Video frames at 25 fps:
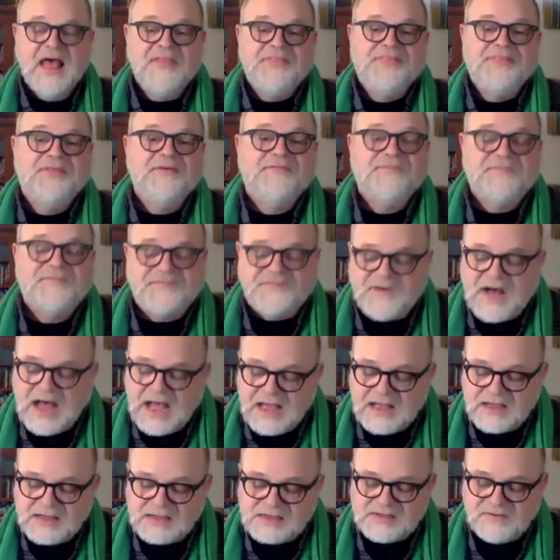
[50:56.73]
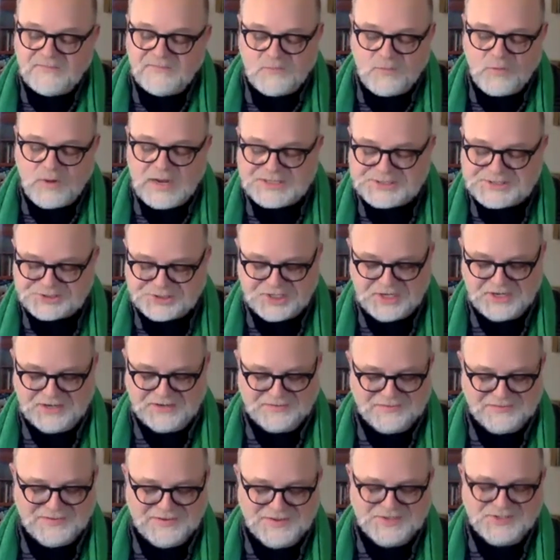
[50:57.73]
The fire of
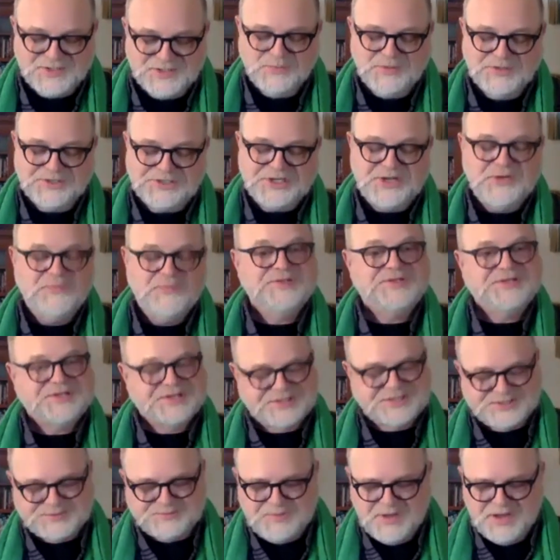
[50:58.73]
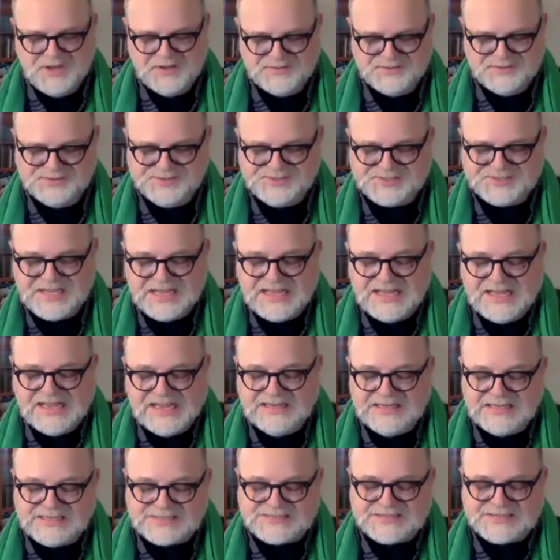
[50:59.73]
questioning to which he was exposed
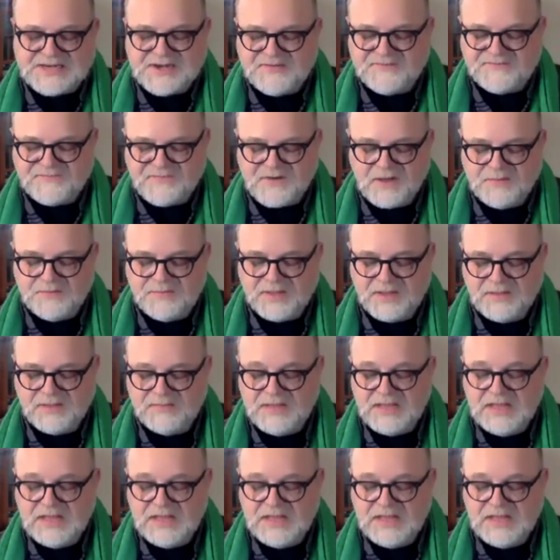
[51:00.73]
elicited from him